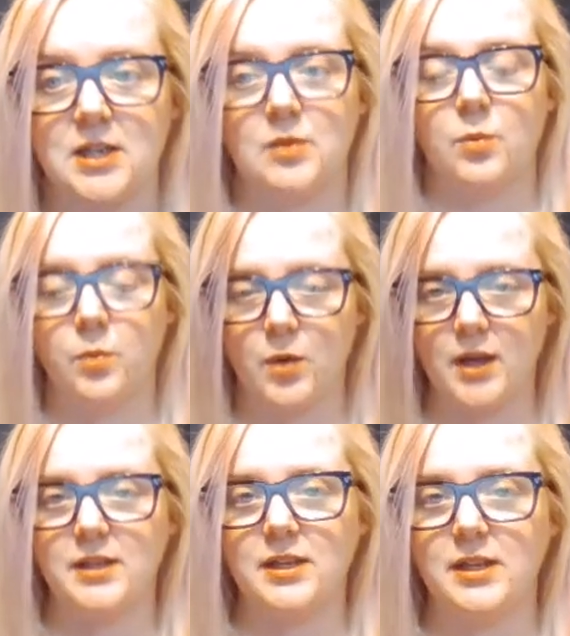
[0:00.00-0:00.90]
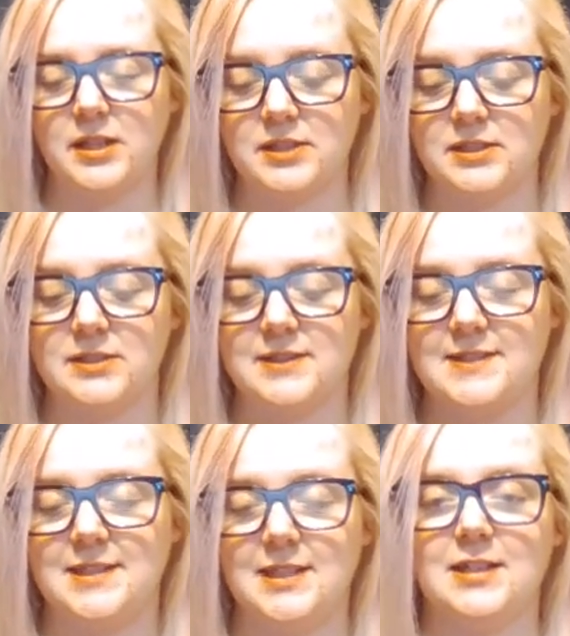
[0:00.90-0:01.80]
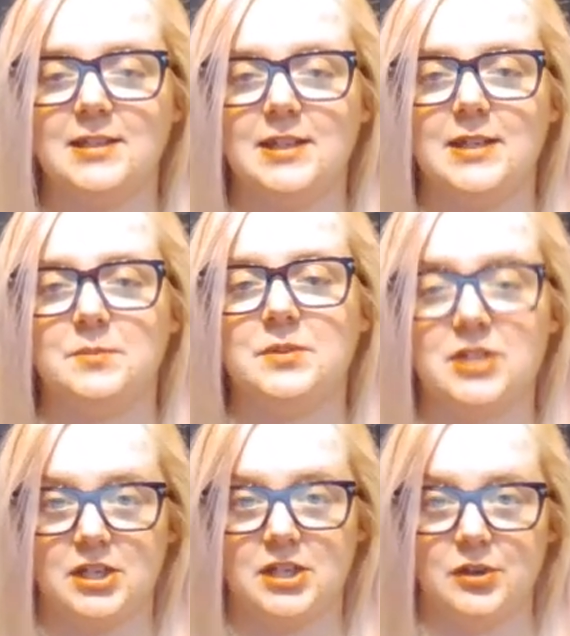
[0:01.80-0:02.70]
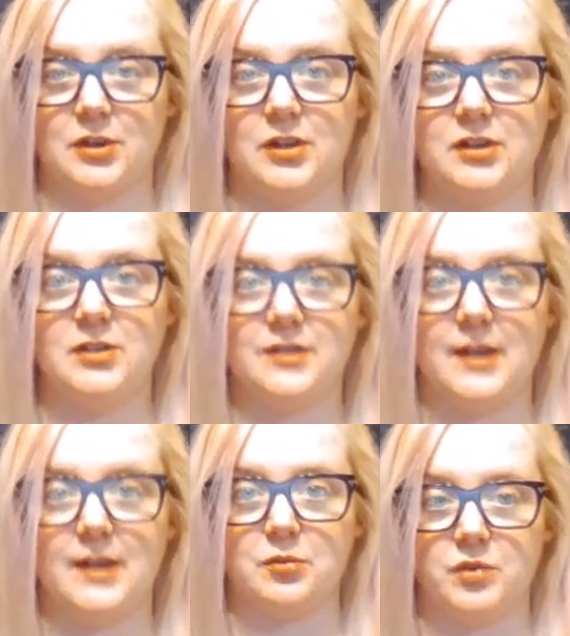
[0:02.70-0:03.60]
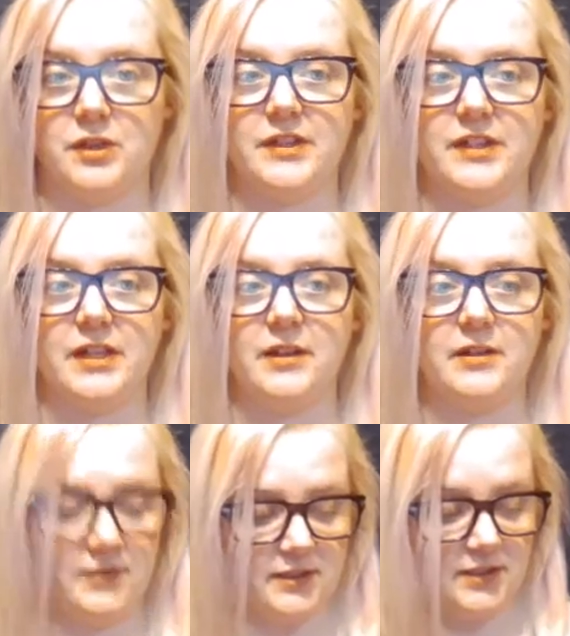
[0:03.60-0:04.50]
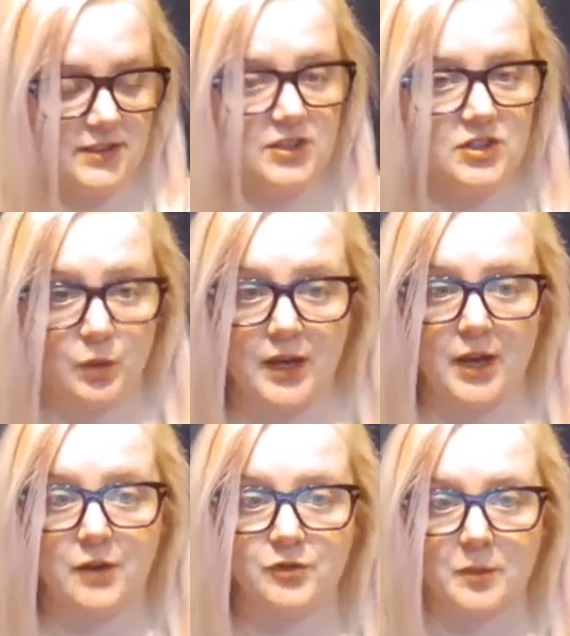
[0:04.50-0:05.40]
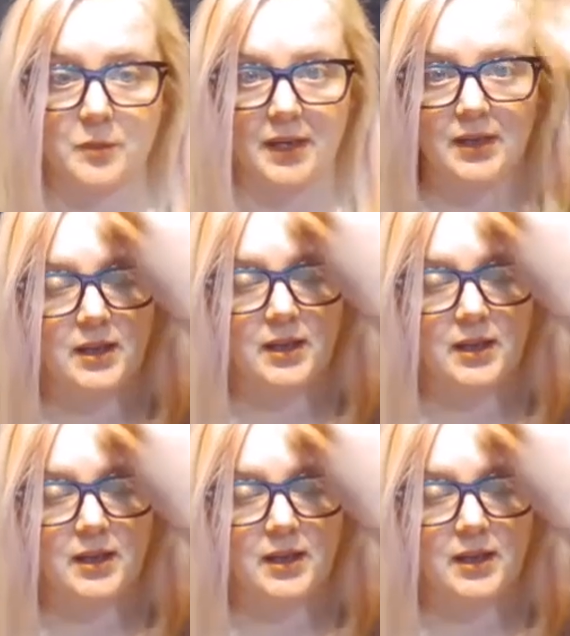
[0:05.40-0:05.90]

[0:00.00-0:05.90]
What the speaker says: One scene in particular that really stood out for me